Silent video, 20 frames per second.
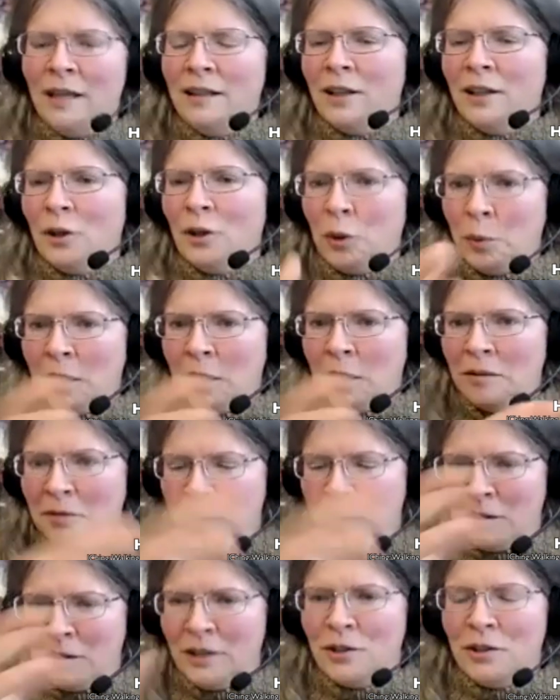there will be
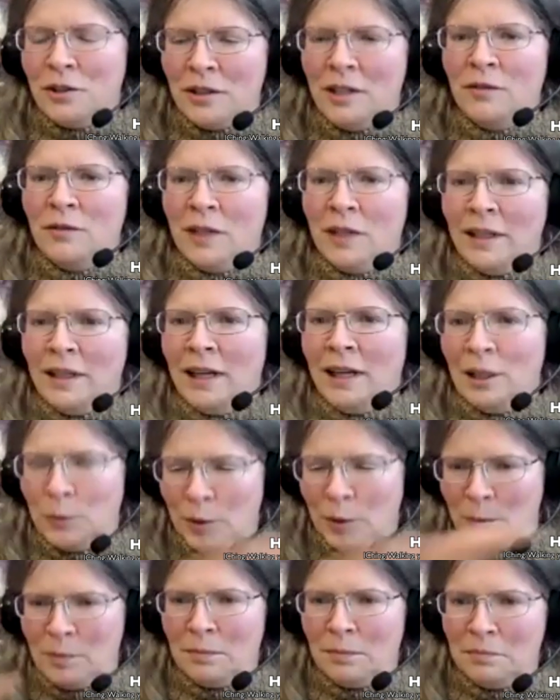creatures living there,
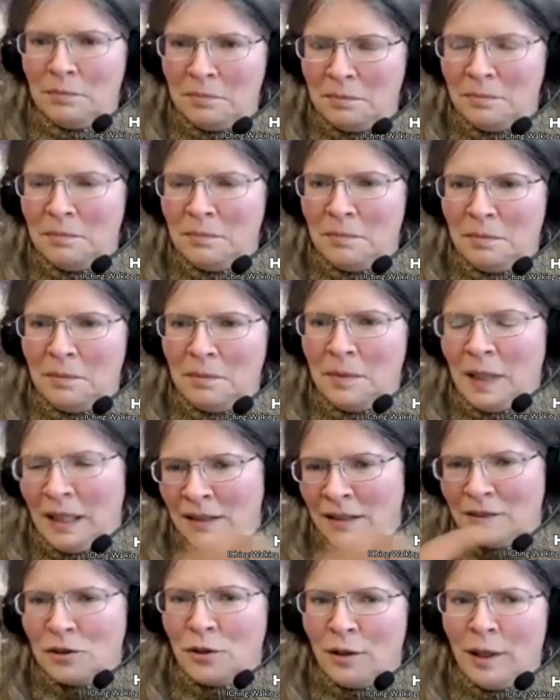there'll be plants
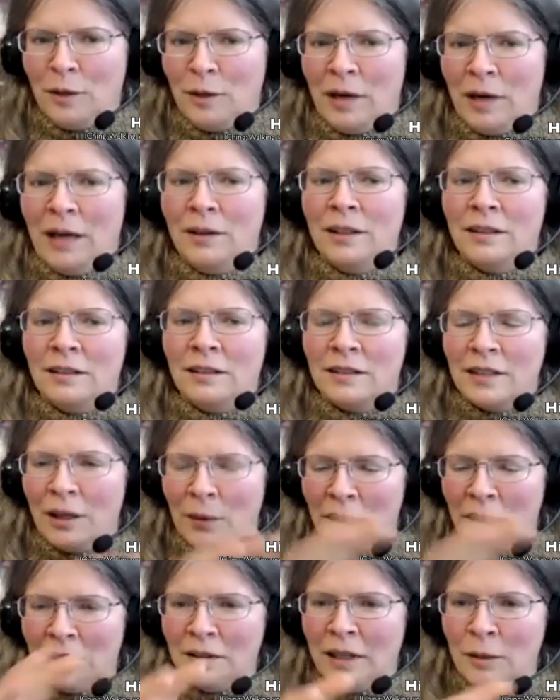growing around it, and so on. It,
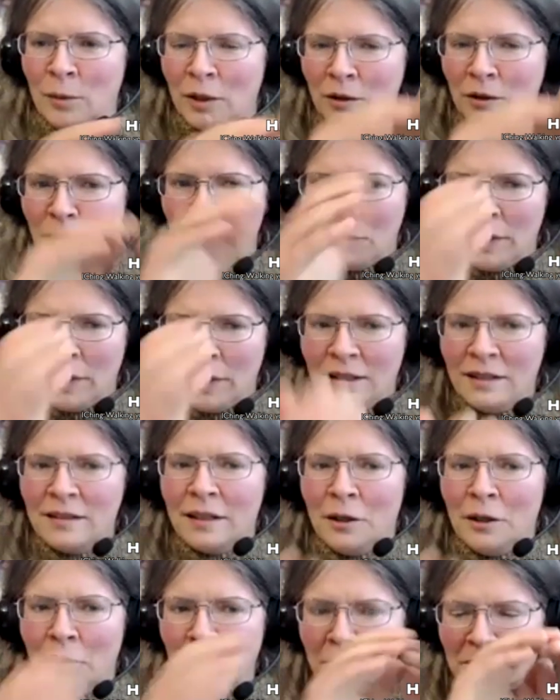it will create its own
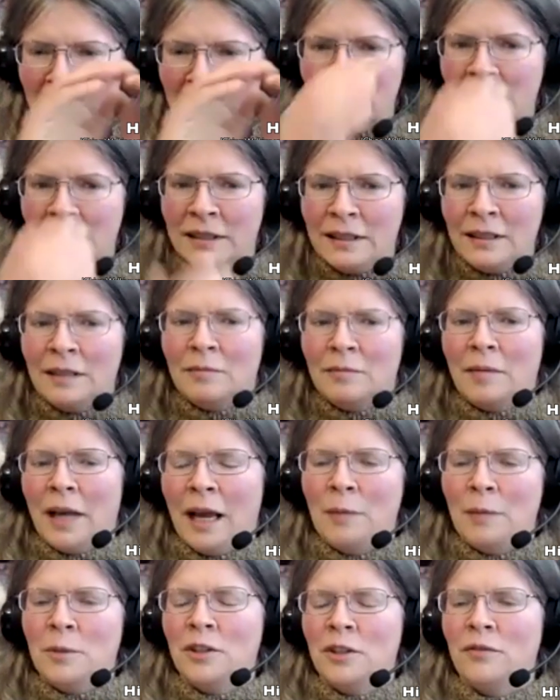little
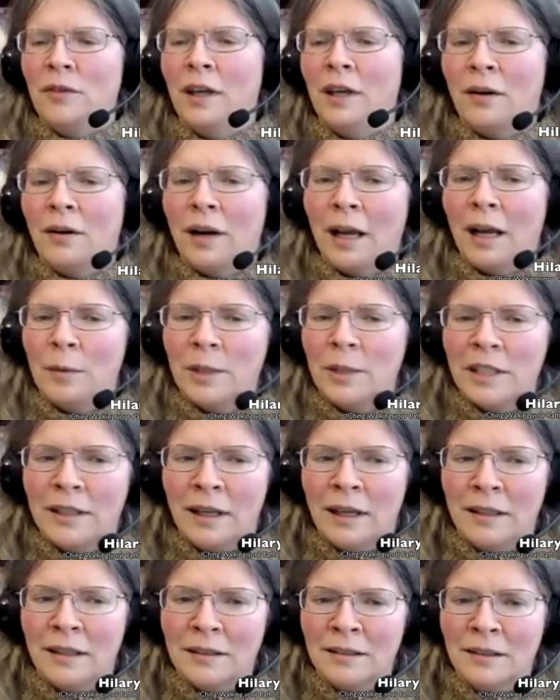atmosphere and
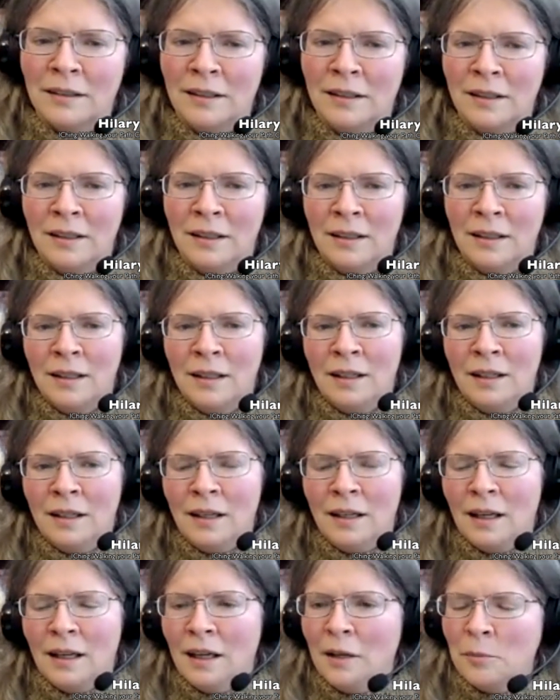habitat,
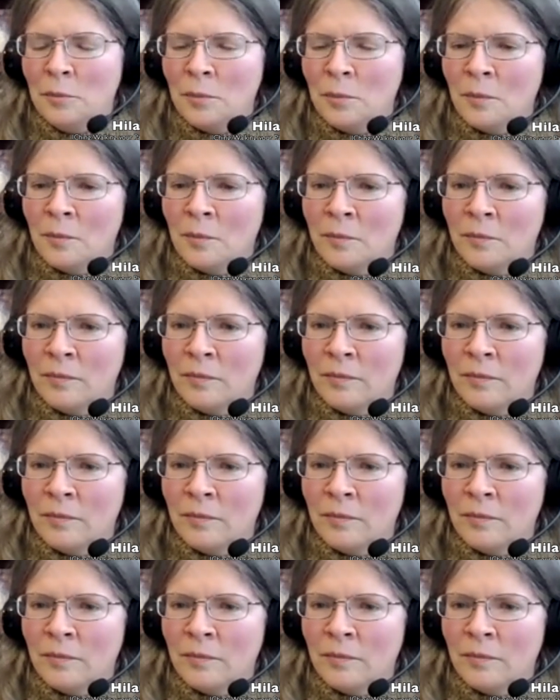um,